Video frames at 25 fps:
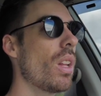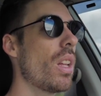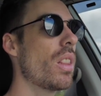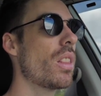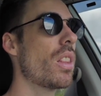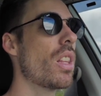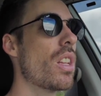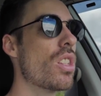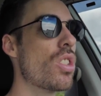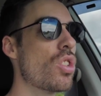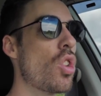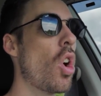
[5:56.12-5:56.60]

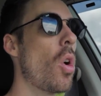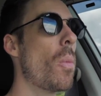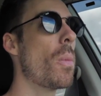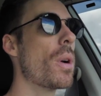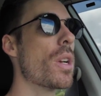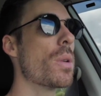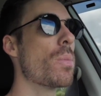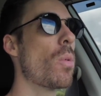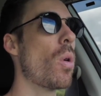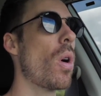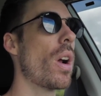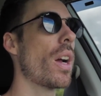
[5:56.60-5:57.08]
There's not
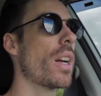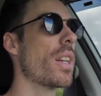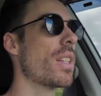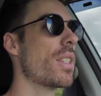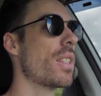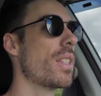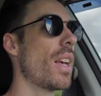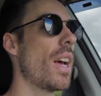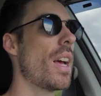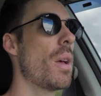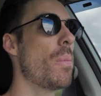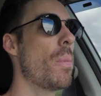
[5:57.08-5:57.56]
much more I could
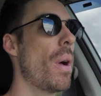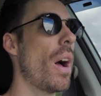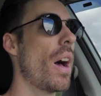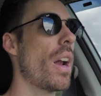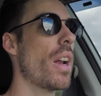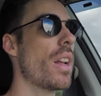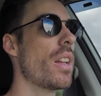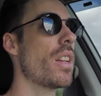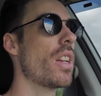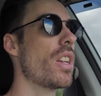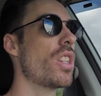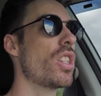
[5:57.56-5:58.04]
say about
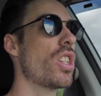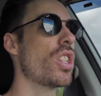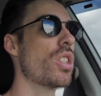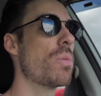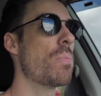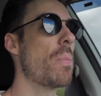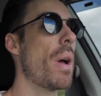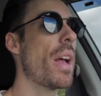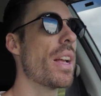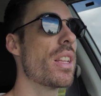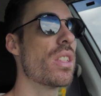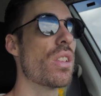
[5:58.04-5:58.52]
it. It just
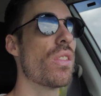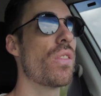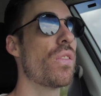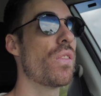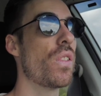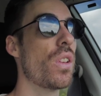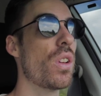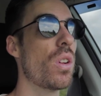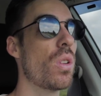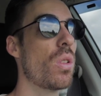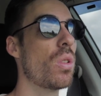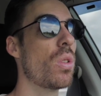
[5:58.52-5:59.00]
makes it
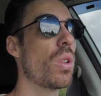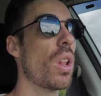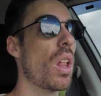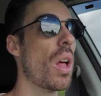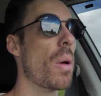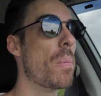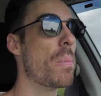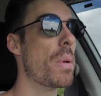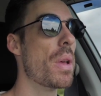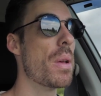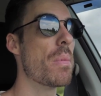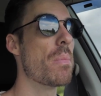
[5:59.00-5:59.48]
feel
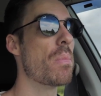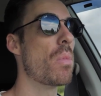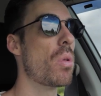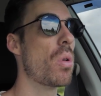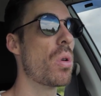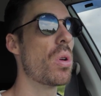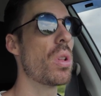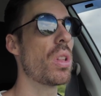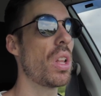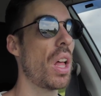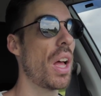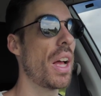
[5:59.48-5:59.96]
a bit
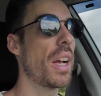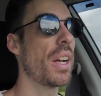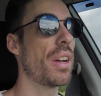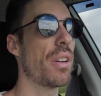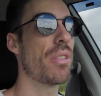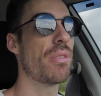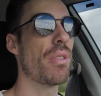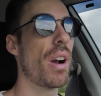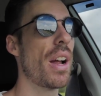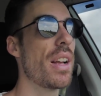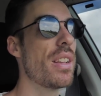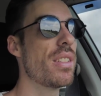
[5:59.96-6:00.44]
more like a
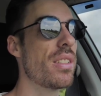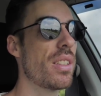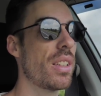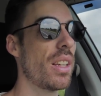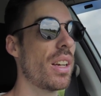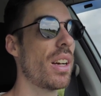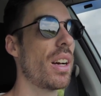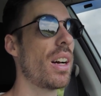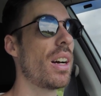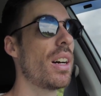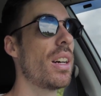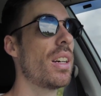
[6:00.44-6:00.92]
race
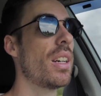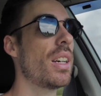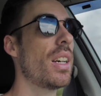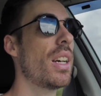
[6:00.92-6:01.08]
car.